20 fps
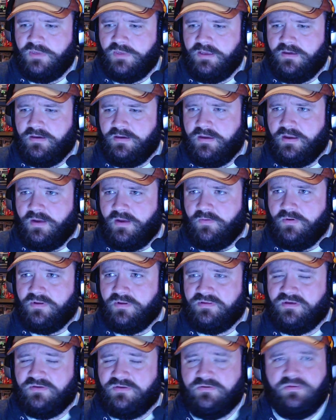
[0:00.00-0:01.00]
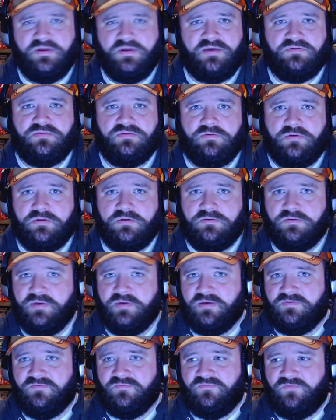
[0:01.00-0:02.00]
Again, I want to say 2003,
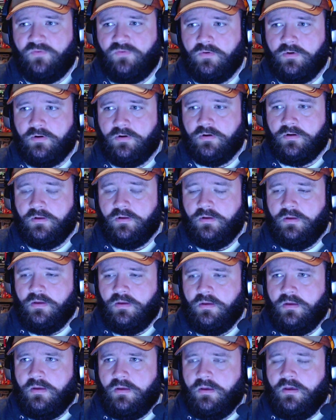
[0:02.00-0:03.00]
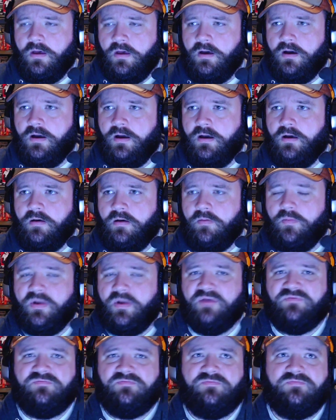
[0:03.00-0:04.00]
2004. Uh,
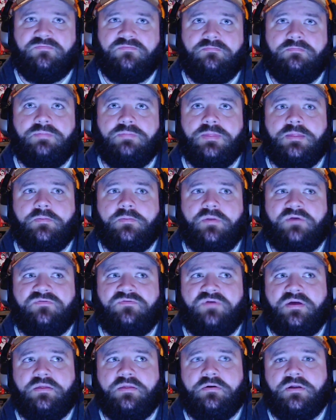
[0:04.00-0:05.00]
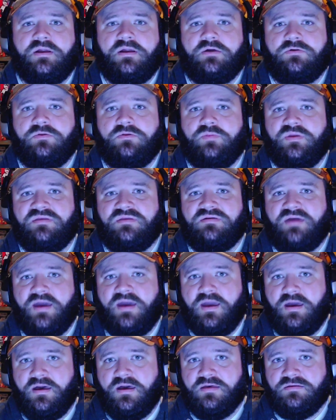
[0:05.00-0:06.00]
my my father had actually been
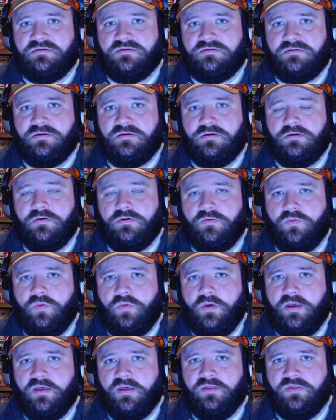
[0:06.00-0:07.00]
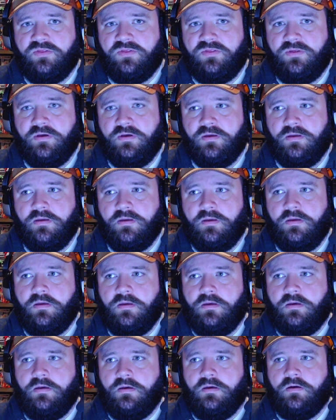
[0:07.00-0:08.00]
tasked with
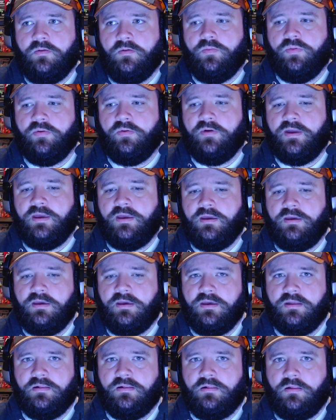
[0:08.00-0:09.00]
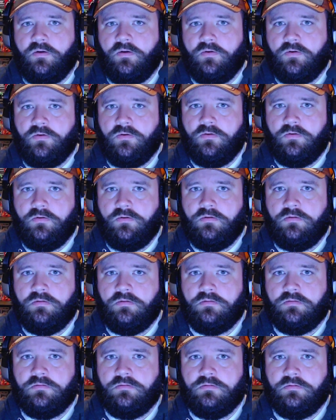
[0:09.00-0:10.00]
bringing in local
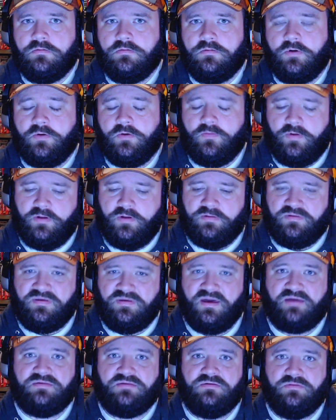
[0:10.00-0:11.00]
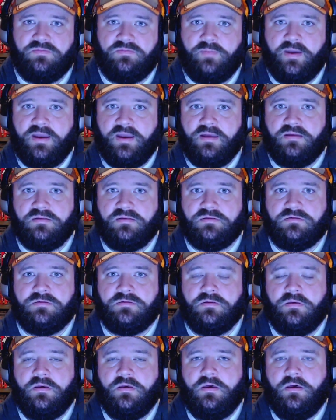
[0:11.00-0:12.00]
or well Texas bands
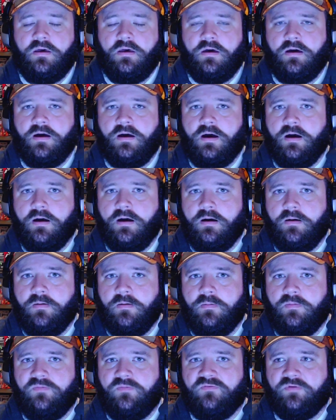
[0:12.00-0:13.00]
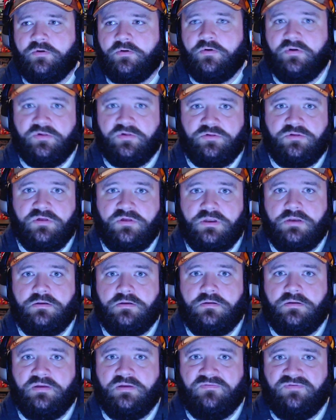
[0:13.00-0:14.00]
uh, for Christian
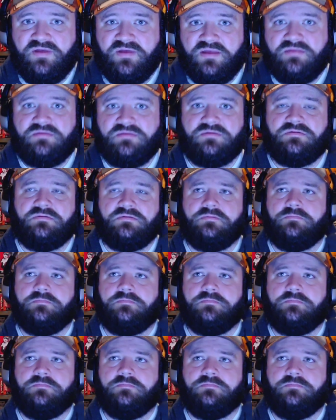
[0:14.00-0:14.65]
events